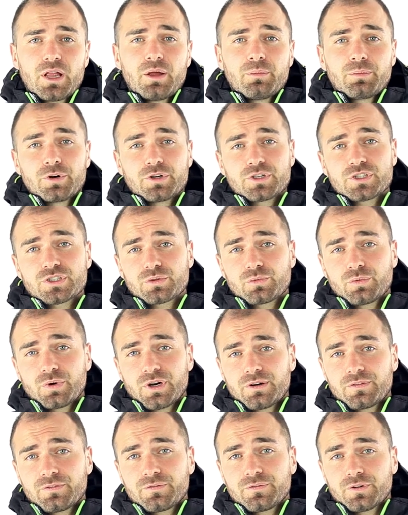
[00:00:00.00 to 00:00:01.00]
per
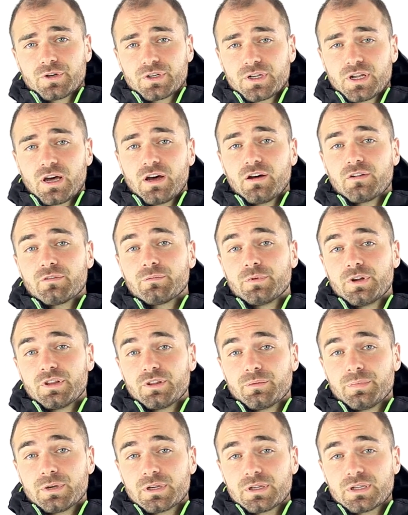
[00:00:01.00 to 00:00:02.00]
square foot of
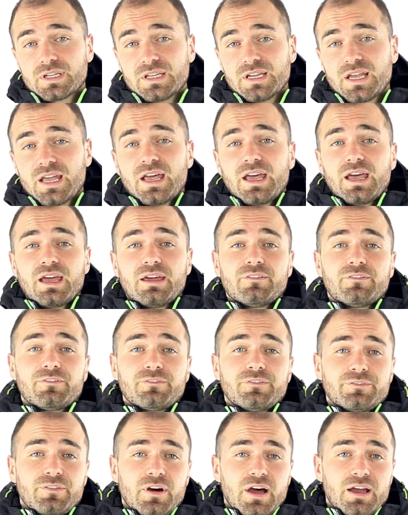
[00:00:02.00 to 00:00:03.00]
breathability and
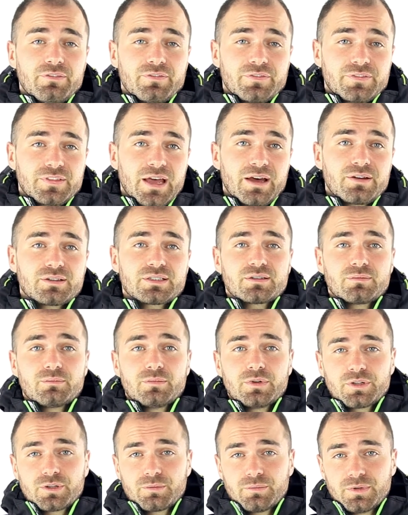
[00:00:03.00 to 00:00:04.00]
5,000
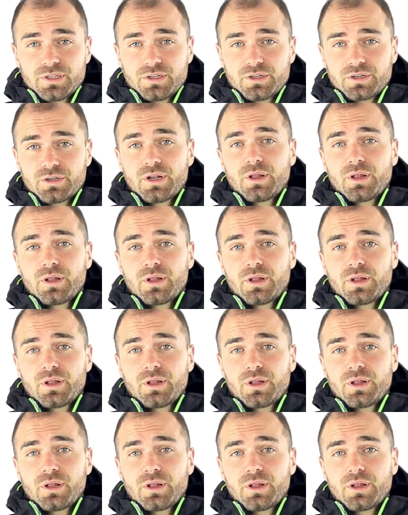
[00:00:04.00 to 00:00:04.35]
millimeter